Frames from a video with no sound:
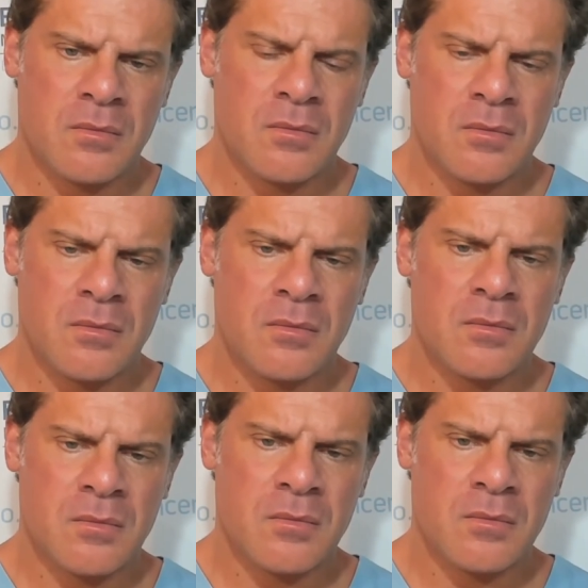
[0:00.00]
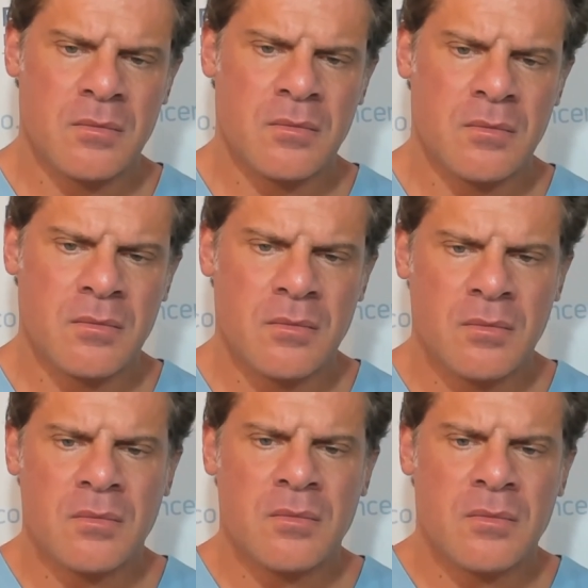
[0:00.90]

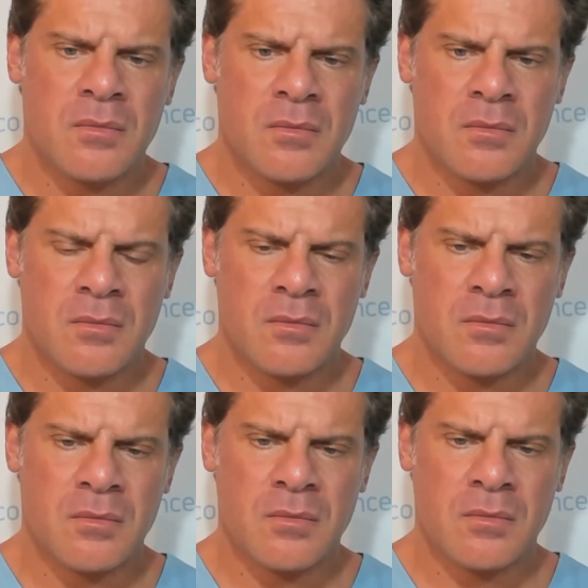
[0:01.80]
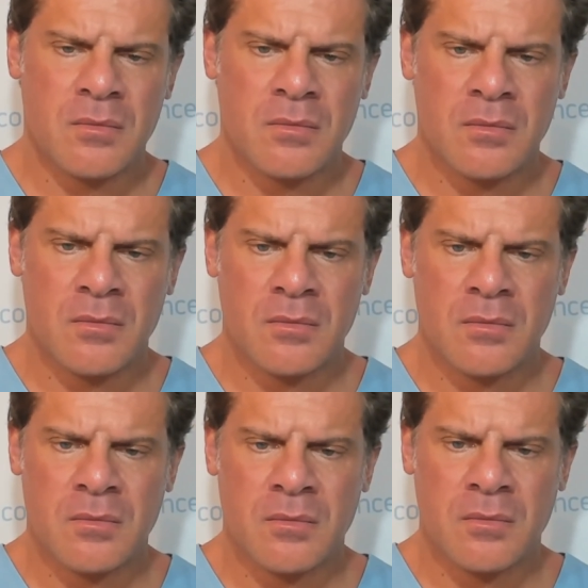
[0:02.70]

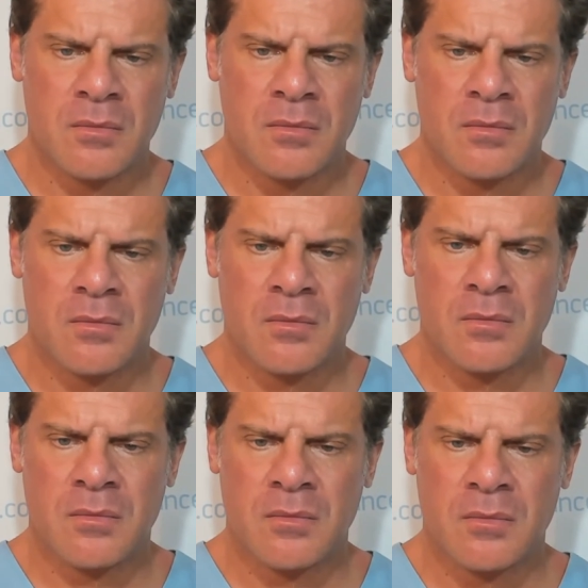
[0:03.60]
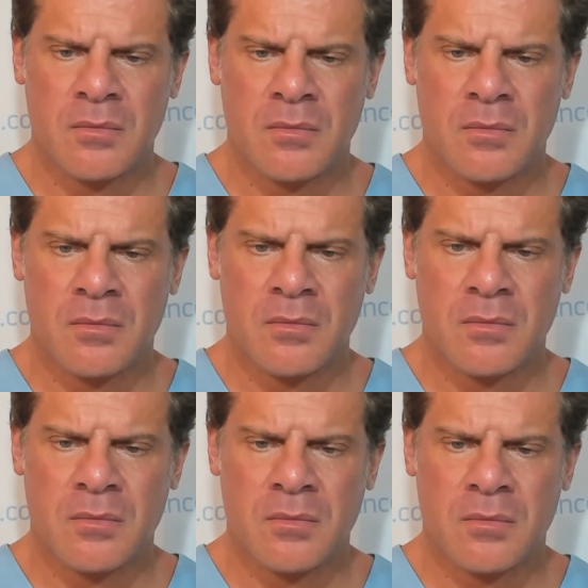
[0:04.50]

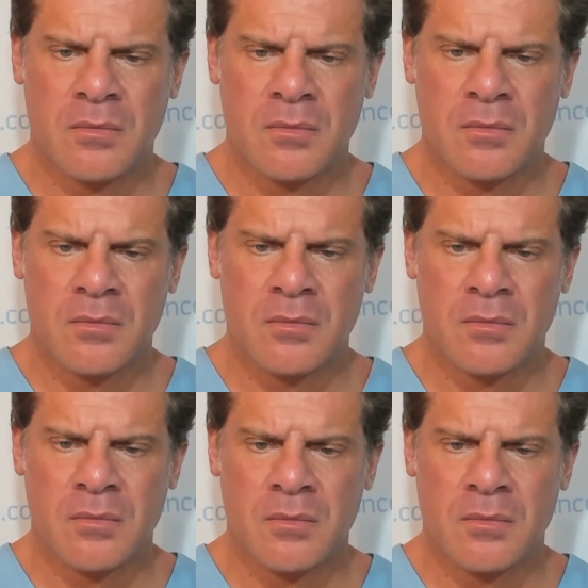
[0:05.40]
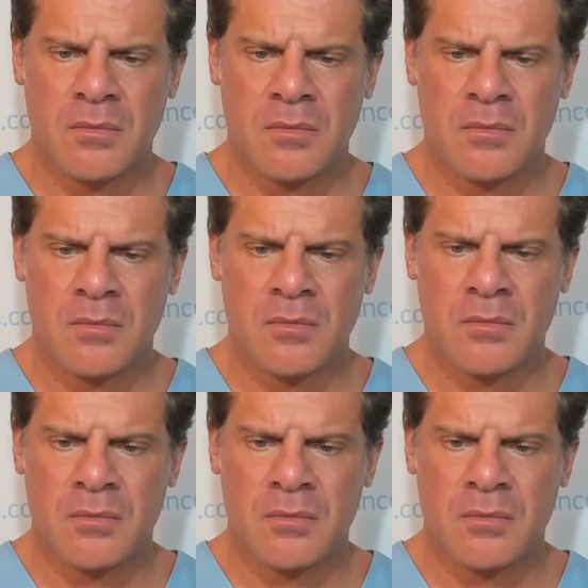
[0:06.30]
No one is speaking in this clip.